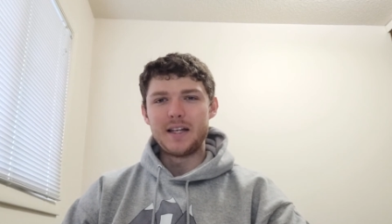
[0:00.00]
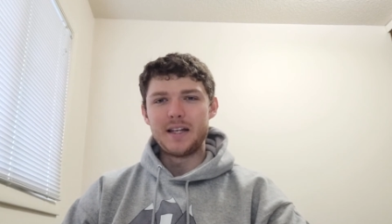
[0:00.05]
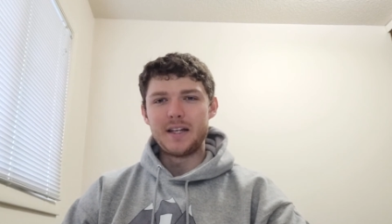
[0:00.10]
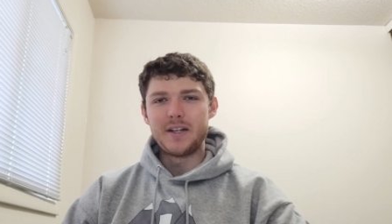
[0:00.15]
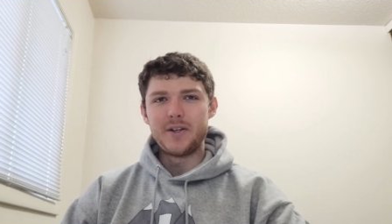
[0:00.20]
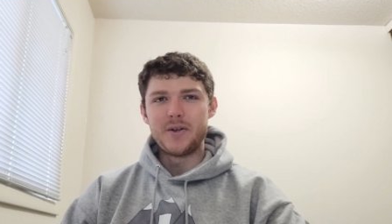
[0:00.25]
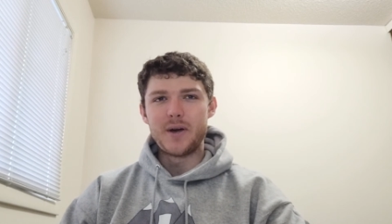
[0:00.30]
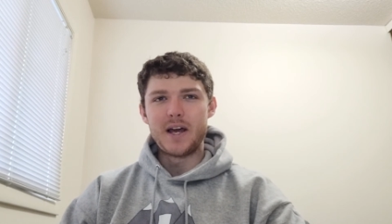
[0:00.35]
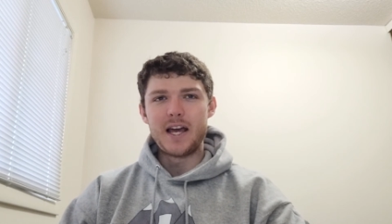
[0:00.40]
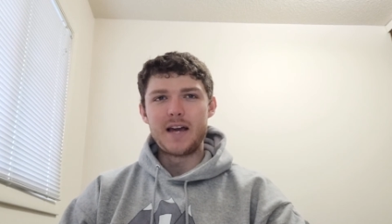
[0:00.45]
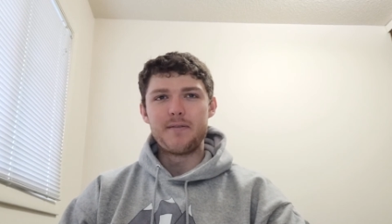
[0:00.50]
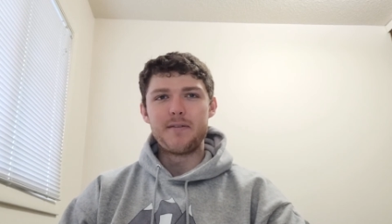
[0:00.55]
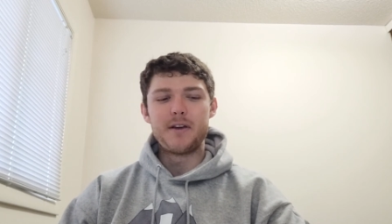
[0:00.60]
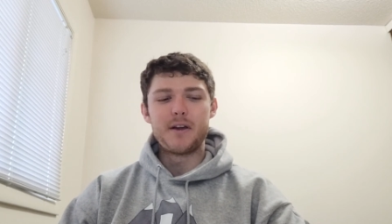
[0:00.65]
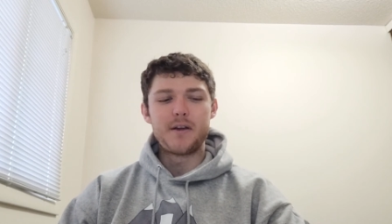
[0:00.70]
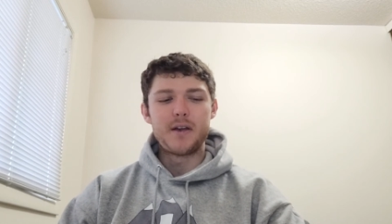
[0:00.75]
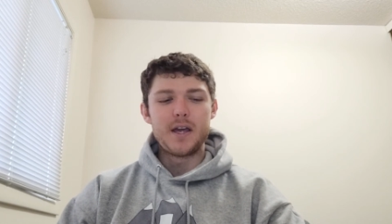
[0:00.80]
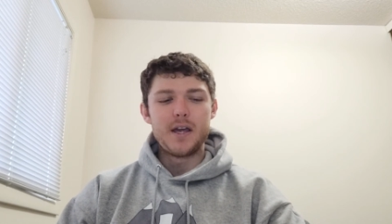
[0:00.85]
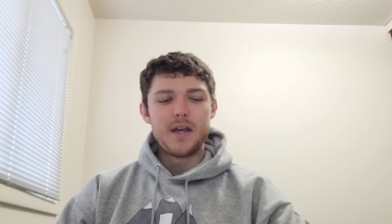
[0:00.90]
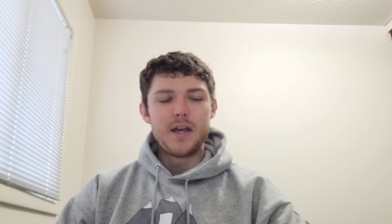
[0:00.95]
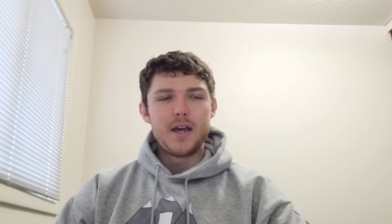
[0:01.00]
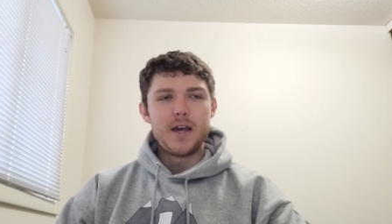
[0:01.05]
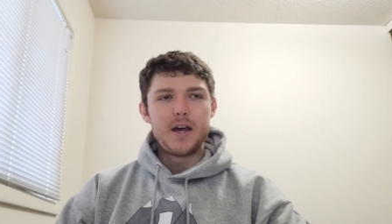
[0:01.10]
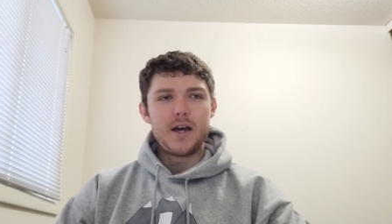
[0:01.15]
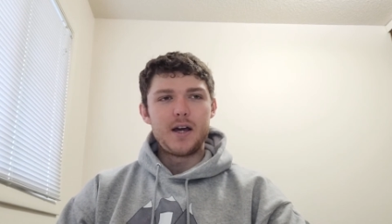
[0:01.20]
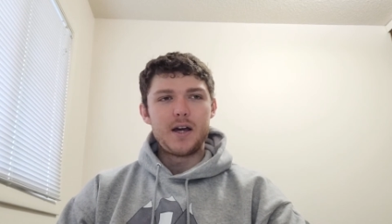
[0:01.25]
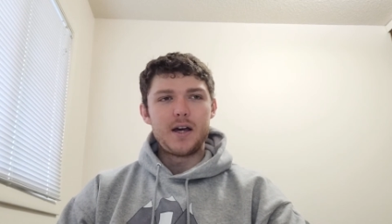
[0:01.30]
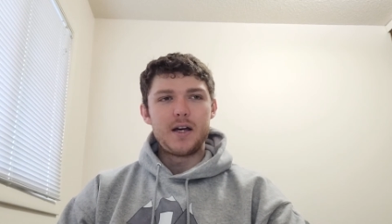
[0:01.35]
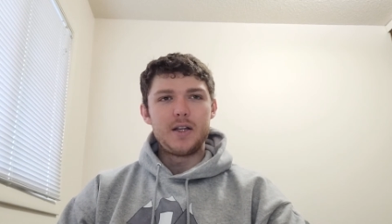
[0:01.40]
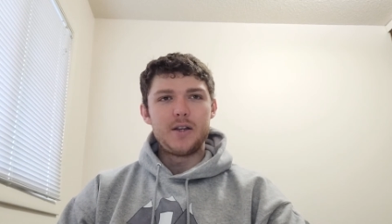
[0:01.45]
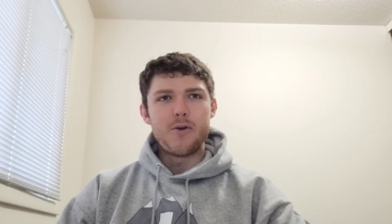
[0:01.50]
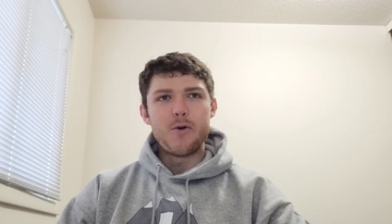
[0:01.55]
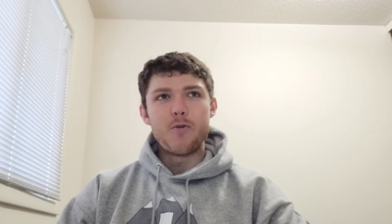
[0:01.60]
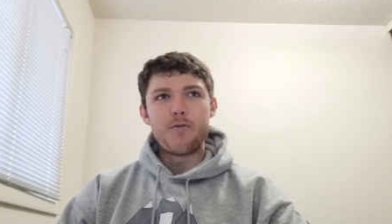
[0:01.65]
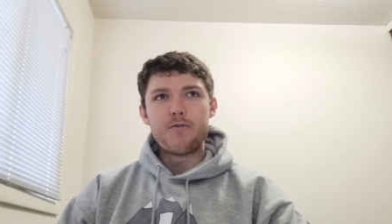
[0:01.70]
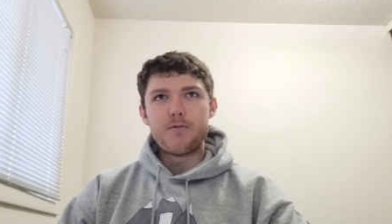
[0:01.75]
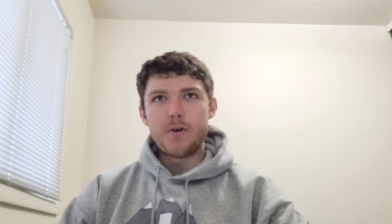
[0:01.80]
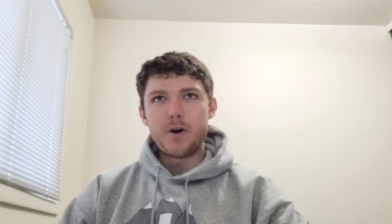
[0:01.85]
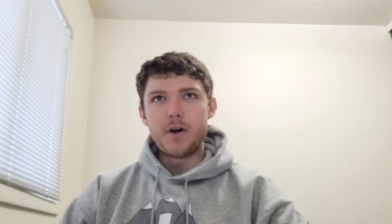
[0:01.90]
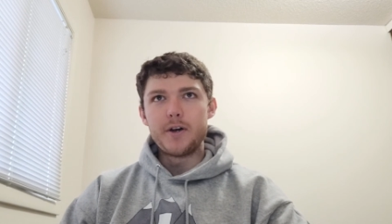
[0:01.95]
And, having a little
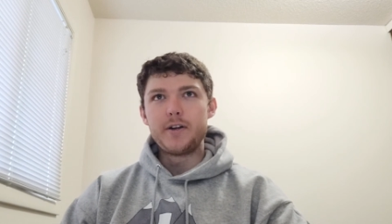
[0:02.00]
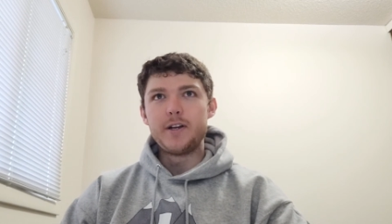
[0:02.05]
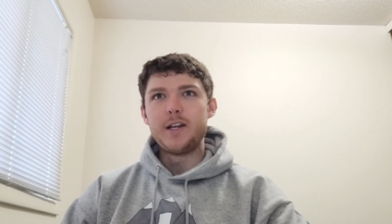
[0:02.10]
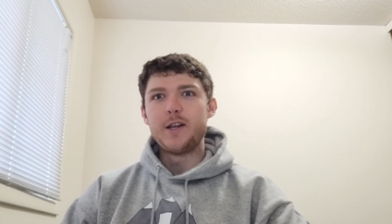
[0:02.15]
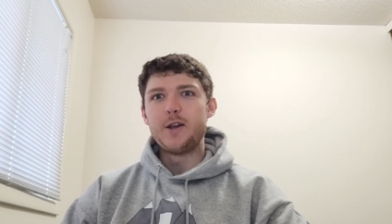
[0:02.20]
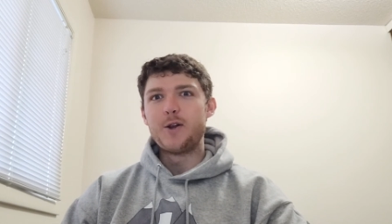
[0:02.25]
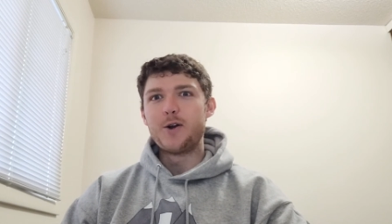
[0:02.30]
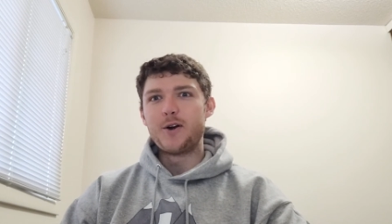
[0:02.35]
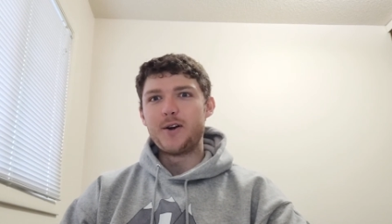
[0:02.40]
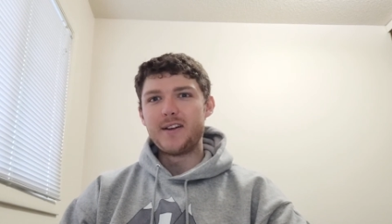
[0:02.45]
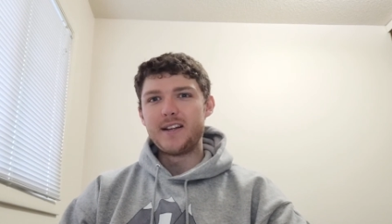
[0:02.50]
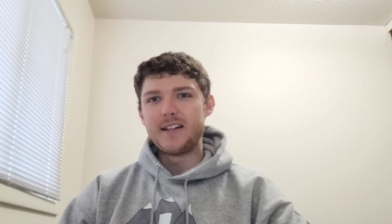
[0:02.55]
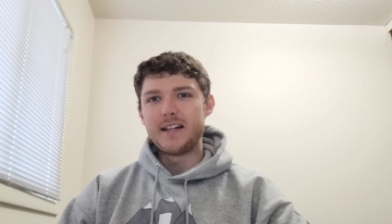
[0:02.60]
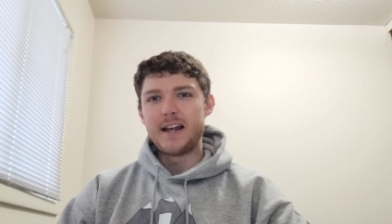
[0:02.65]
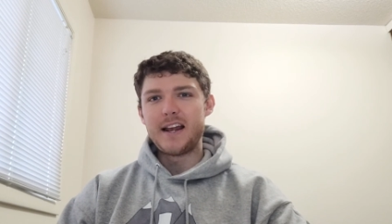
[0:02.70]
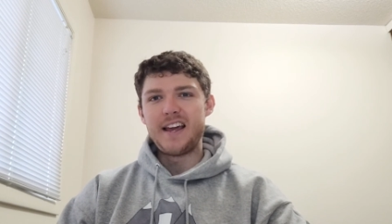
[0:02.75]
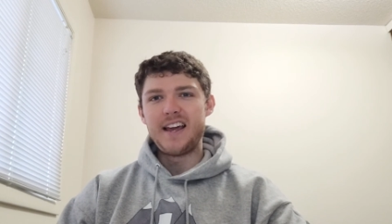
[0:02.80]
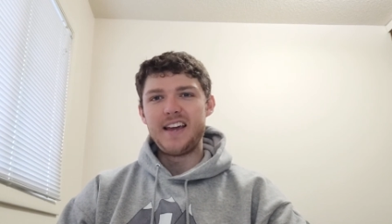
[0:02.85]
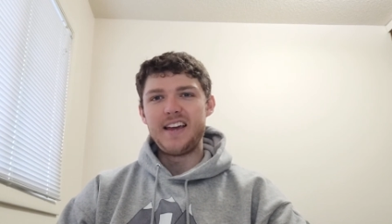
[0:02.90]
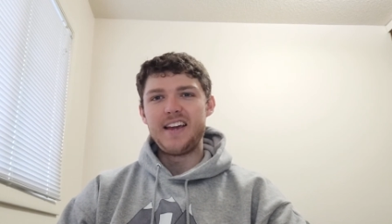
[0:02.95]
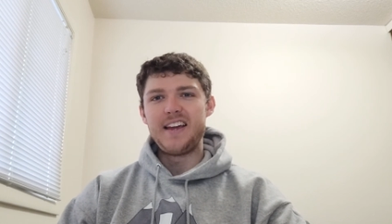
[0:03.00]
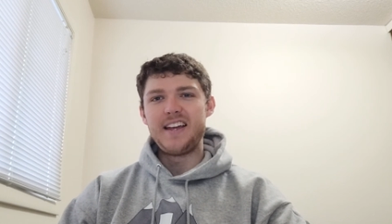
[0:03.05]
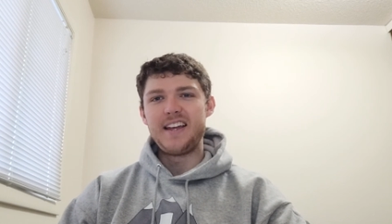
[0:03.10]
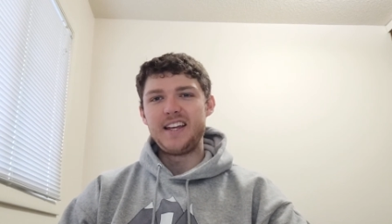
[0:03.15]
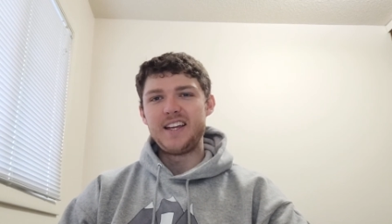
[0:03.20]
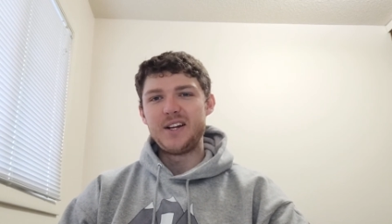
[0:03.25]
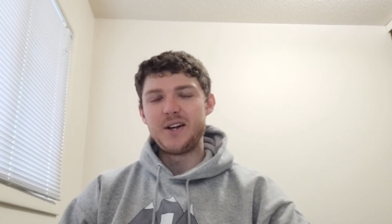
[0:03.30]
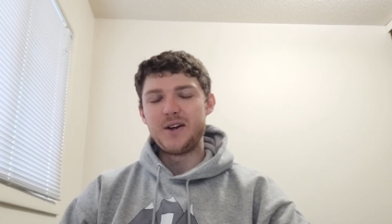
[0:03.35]
fun and learning that, hey,